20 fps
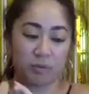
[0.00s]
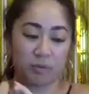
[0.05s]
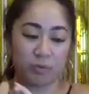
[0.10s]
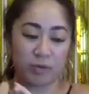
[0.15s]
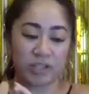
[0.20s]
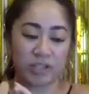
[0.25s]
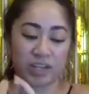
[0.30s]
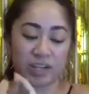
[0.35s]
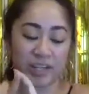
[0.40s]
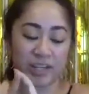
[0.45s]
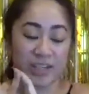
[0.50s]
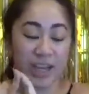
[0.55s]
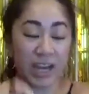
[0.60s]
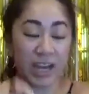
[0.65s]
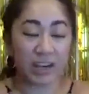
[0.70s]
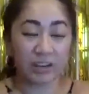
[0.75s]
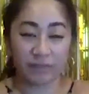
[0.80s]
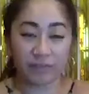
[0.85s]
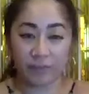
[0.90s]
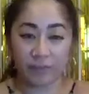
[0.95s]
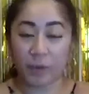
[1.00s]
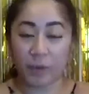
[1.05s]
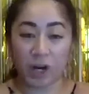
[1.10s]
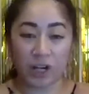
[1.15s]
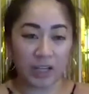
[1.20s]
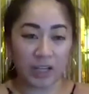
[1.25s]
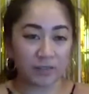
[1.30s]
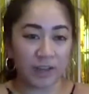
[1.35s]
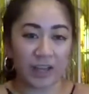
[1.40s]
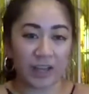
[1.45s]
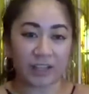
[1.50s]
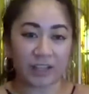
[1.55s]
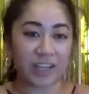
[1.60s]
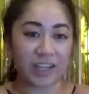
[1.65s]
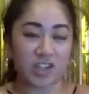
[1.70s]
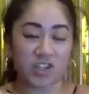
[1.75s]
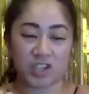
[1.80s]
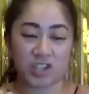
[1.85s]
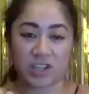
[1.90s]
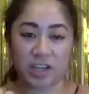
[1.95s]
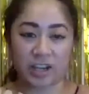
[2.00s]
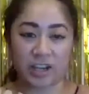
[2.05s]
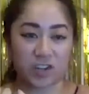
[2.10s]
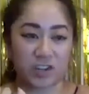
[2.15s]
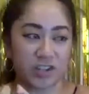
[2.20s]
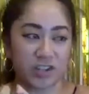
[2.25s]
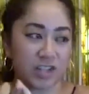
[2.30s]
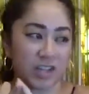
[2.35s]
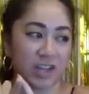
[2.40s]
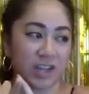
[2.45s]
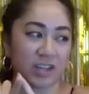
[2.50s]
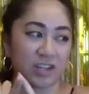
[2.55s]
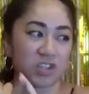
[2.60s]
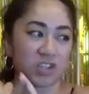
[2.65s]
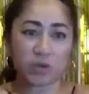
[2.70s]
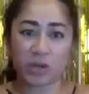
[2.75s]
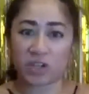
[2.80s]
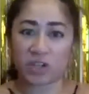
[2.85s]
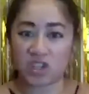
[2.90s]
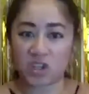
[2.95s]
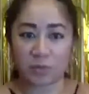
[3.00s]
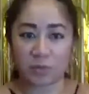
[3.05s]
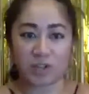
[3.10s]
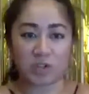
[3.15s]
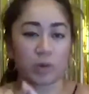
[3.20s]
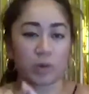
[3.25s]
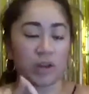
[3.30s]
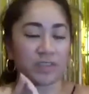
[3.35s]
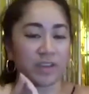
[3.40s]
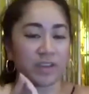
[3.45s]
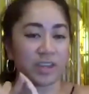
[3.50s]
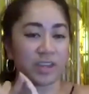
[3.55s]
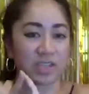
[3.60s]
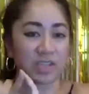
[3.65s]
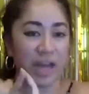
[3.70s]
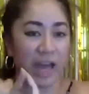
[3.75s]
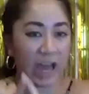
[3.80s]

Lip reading: We did a ton of market validation to understand, do consumers want this?